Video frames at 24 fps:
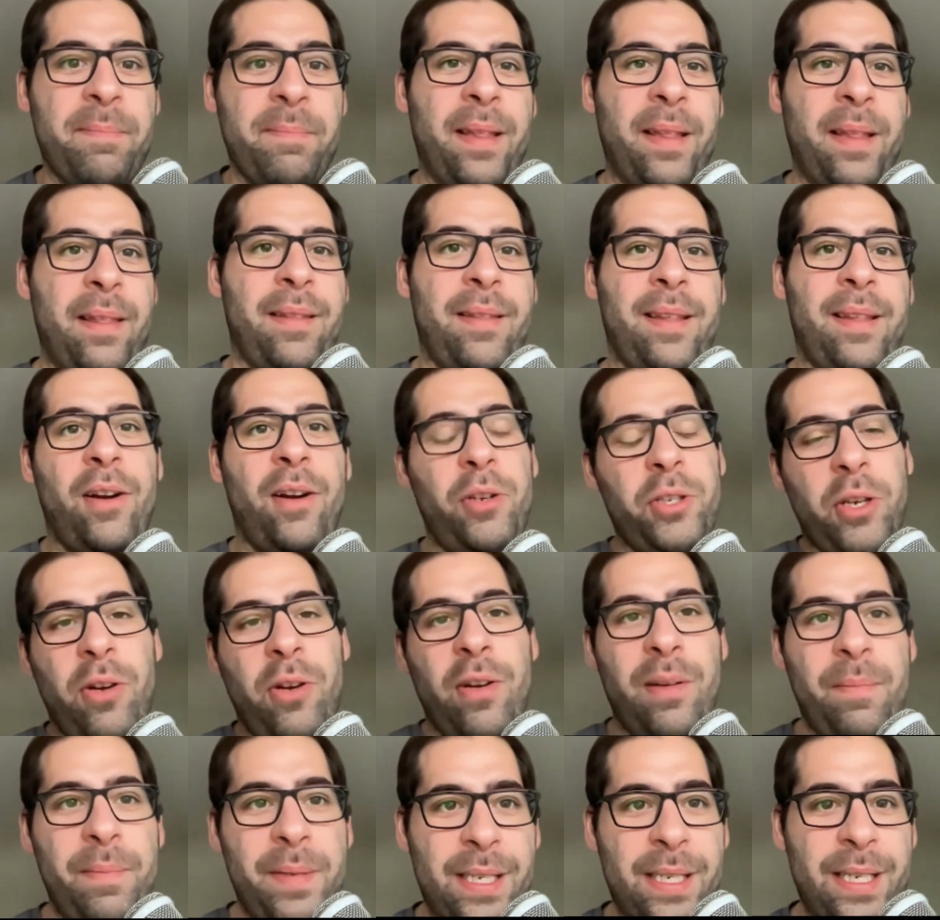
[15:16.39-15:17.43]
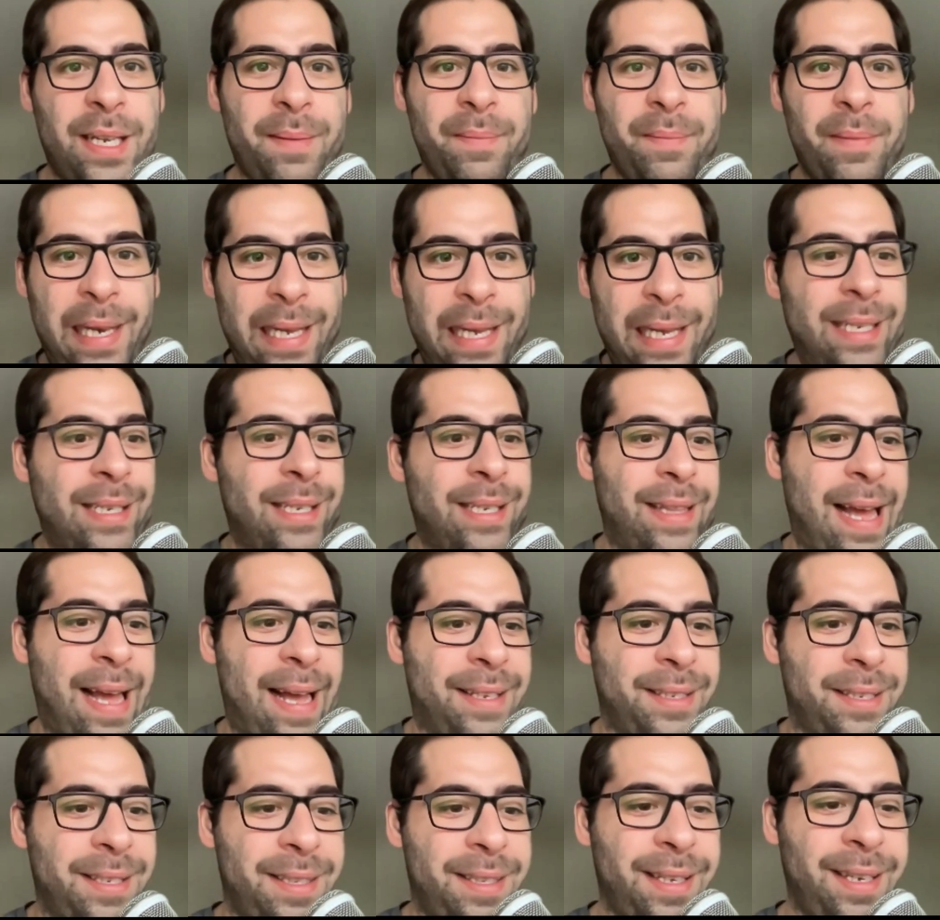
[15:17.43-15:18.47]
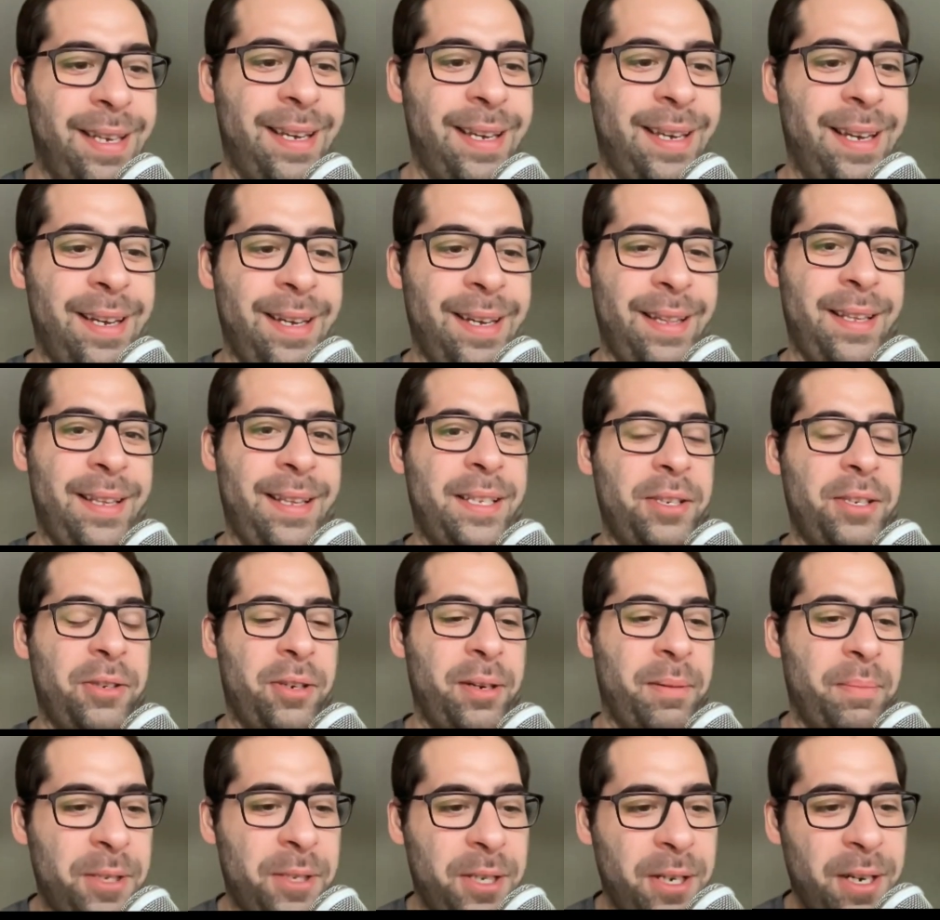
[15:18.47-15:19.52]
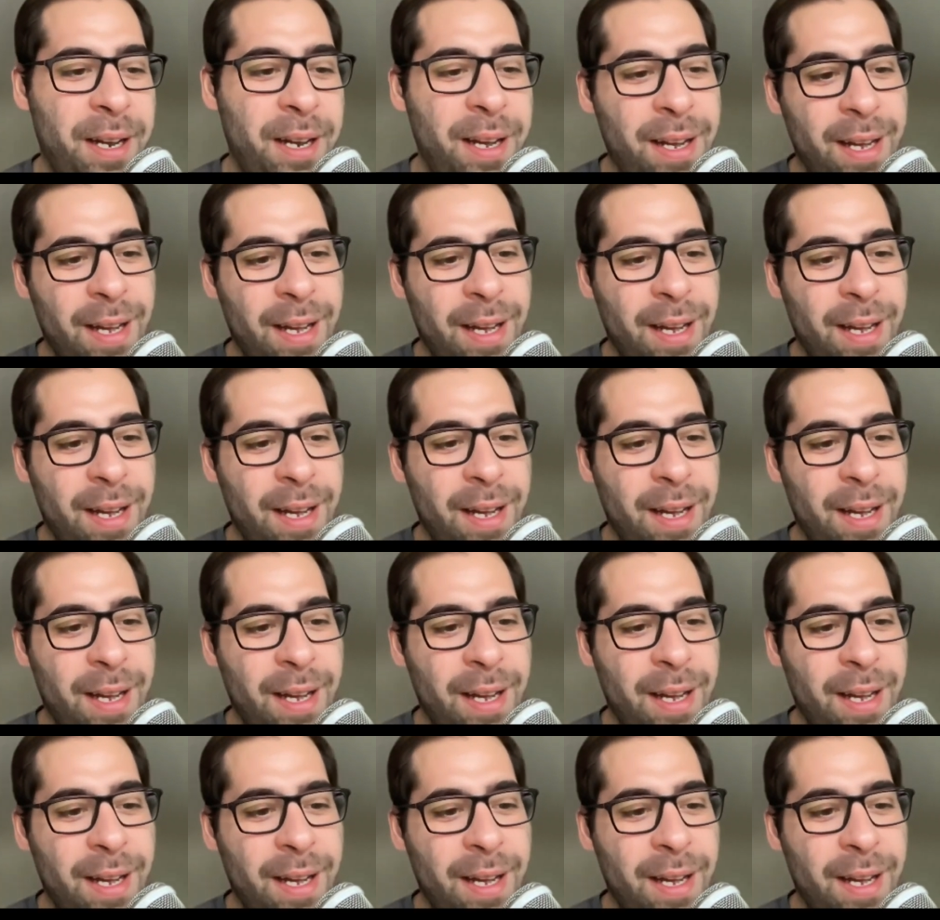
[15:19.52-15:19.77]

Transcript: But there are also going to be some links attached in the description.